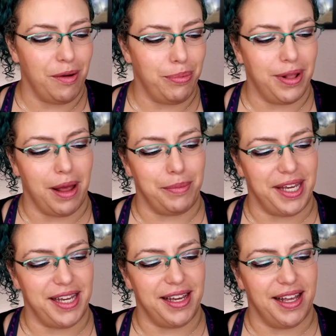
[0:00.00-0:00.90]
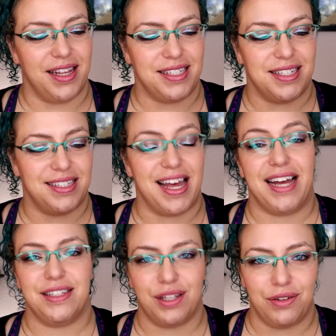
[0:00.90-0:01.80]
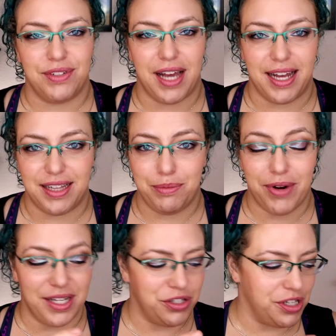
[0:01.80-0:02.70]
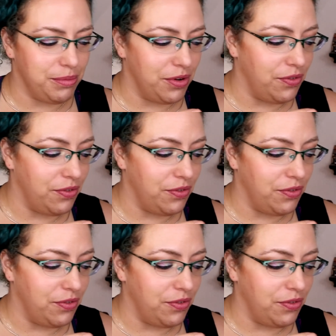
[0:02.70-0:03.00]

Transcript: a plummy. This is that sort of tightly pressed shimmer